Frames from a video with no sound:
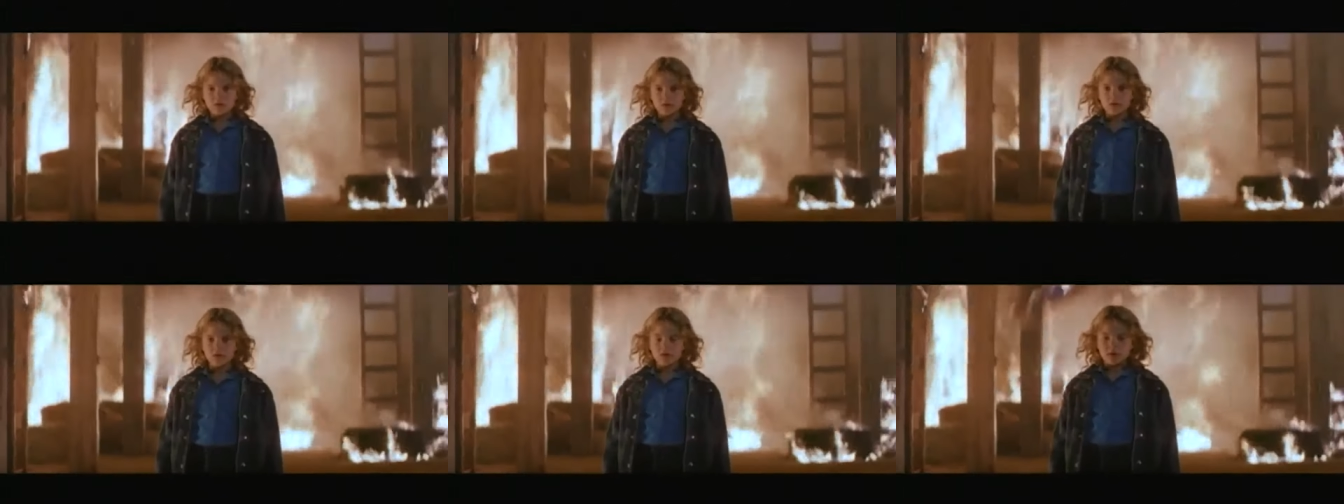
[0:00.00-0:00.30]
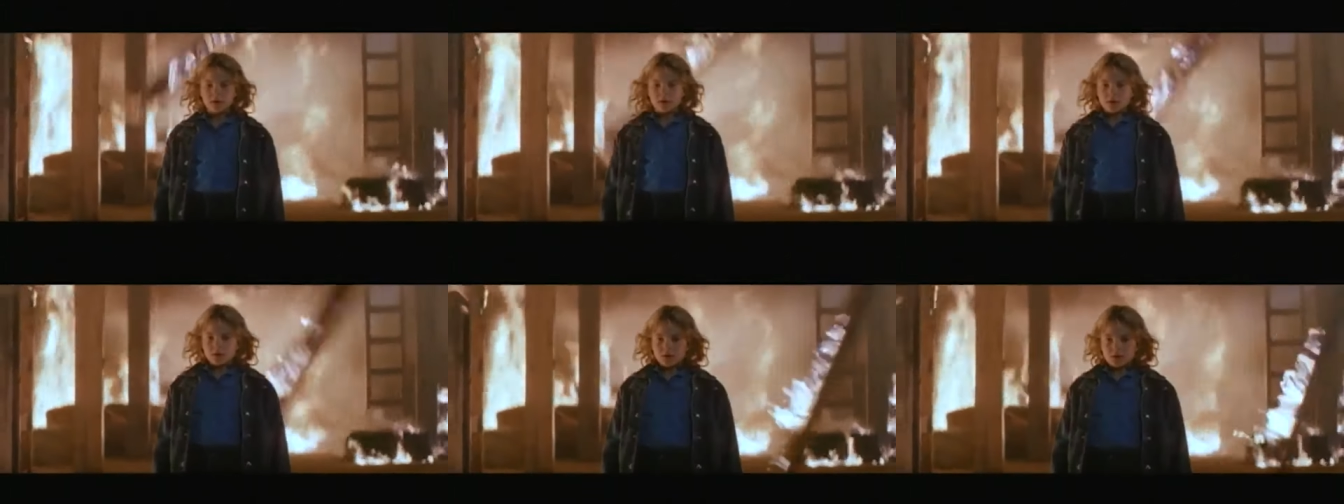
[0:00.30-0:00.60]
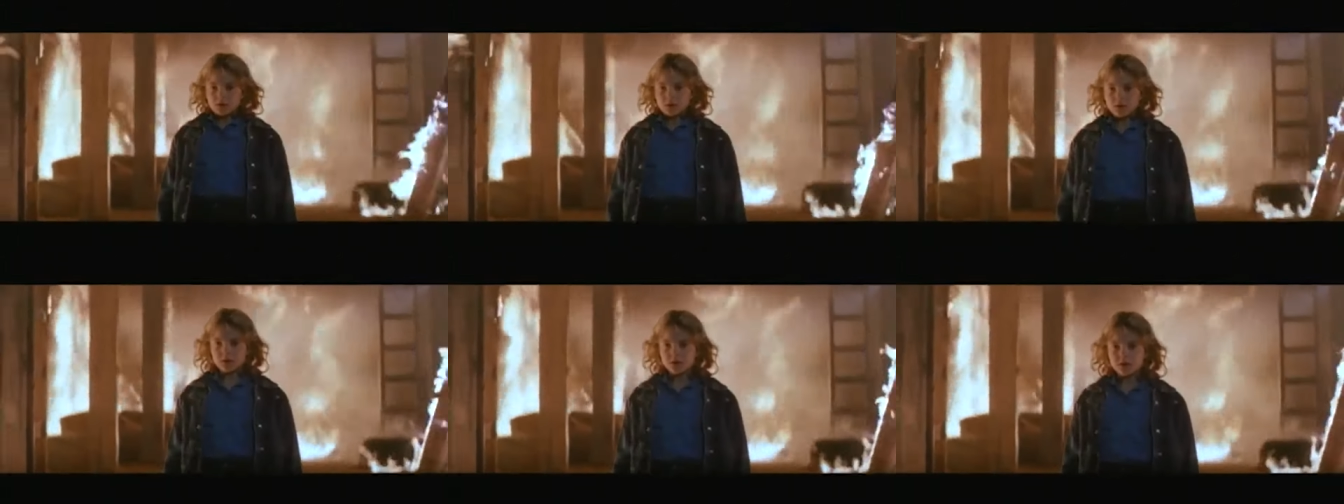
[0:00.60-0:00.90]
kills
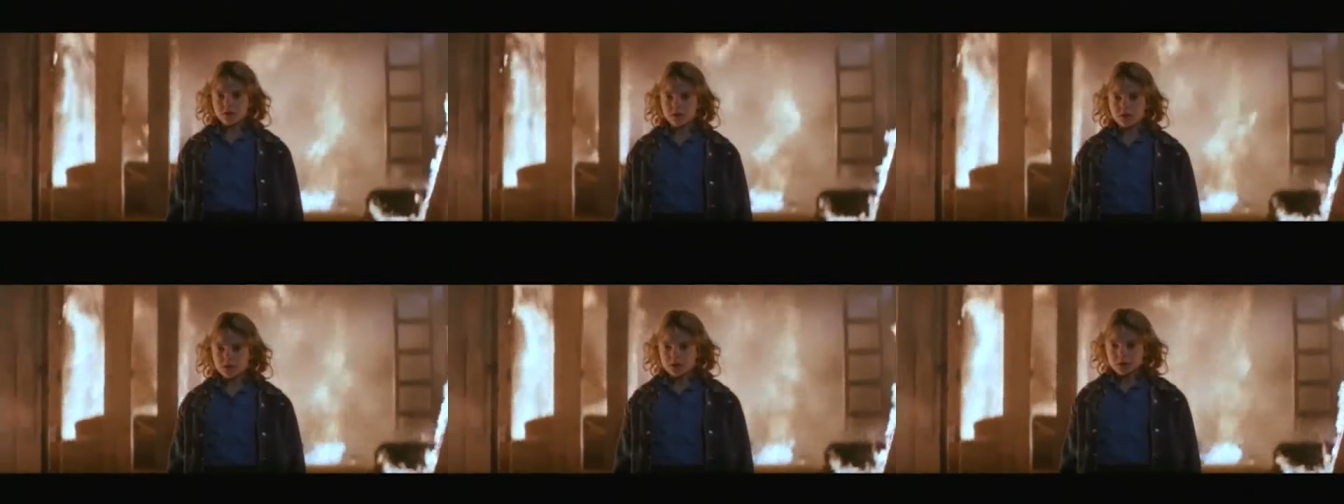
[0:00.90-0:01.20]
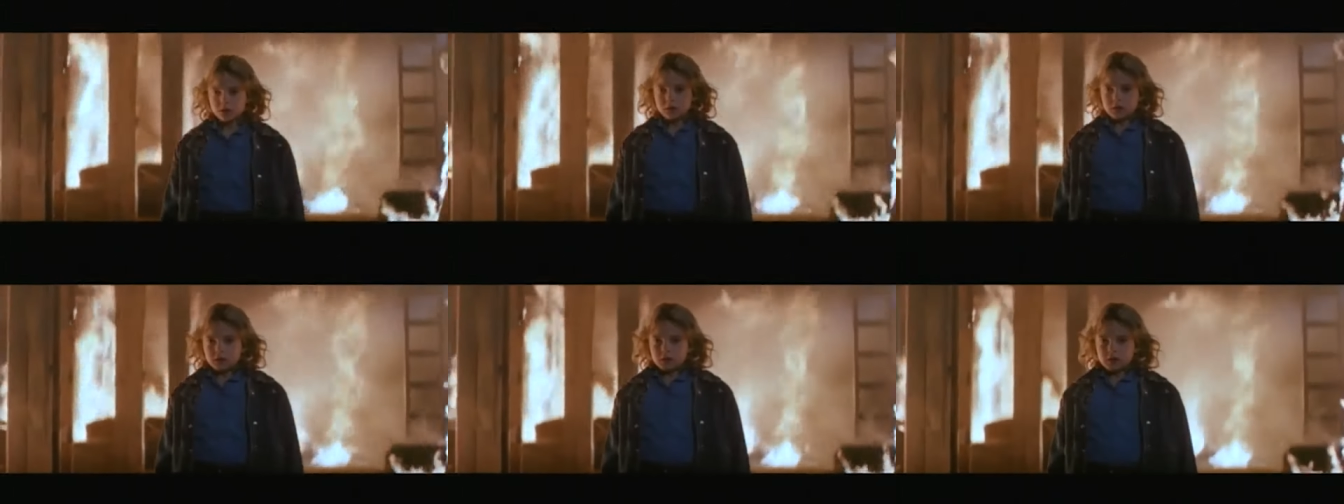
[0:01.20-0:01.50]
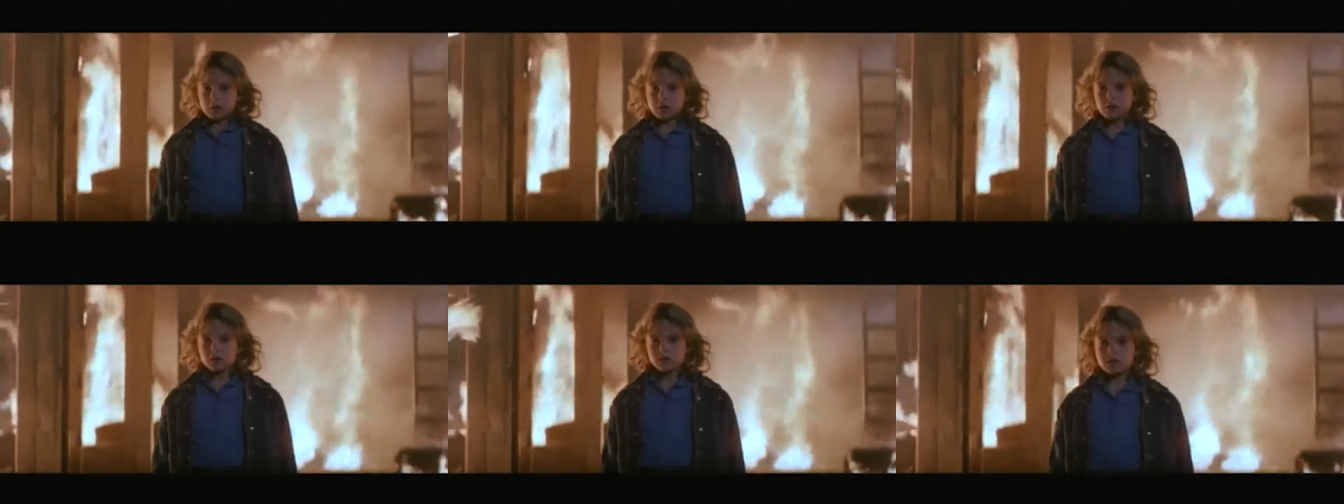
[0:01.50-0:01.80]
Andy,
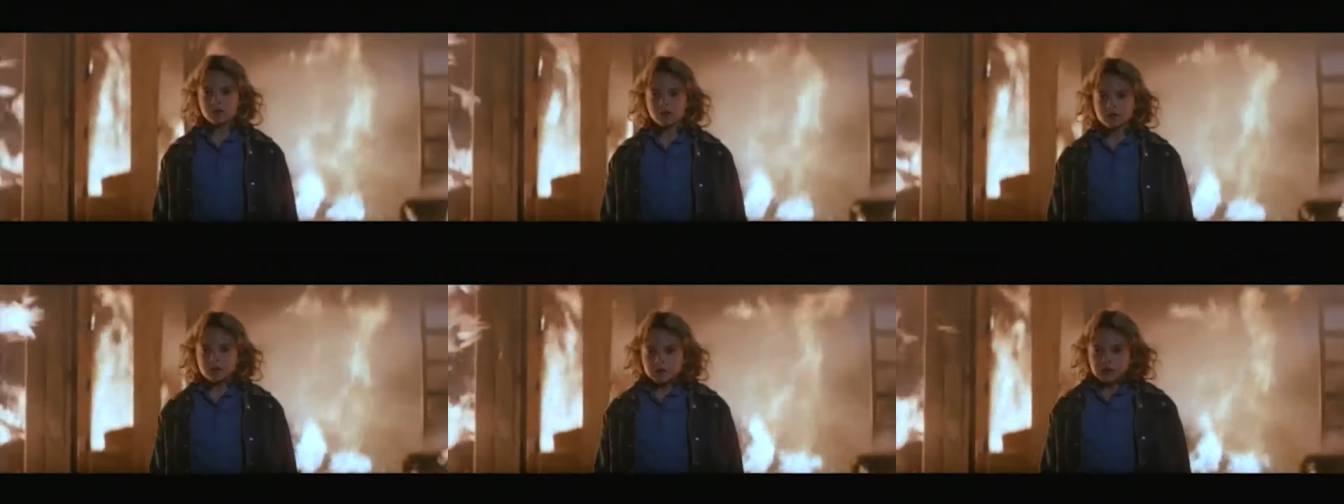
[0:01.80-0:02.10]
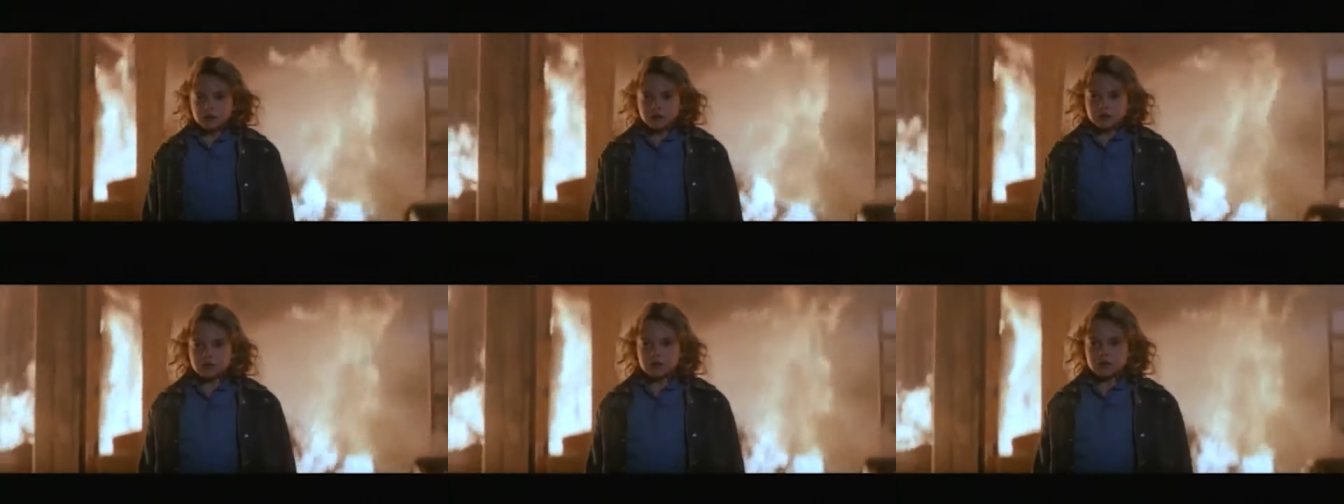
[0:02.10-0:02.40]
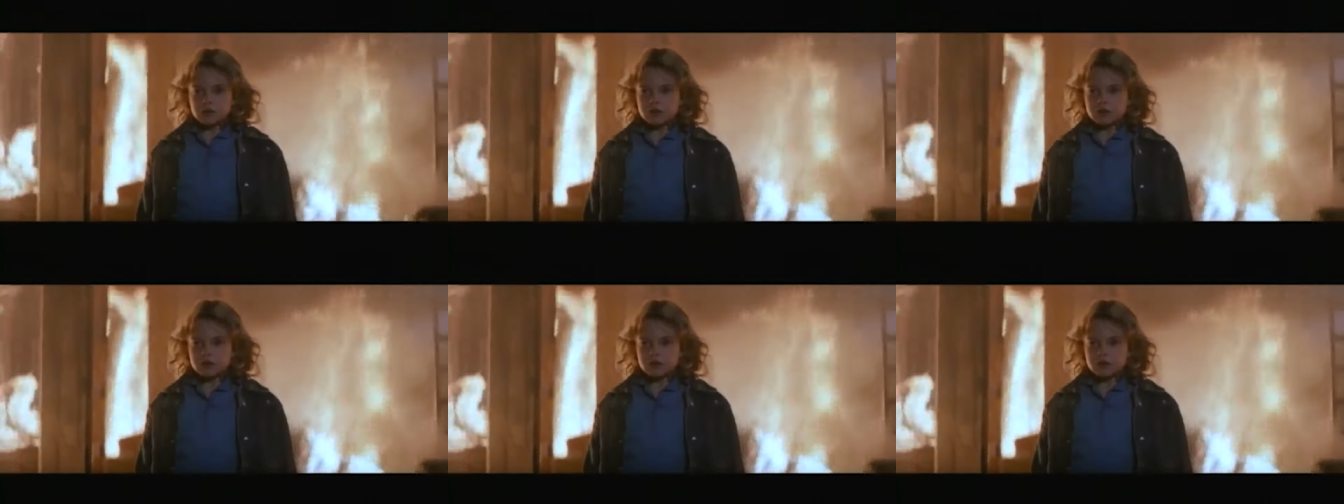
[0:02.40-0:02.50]
attempts to kill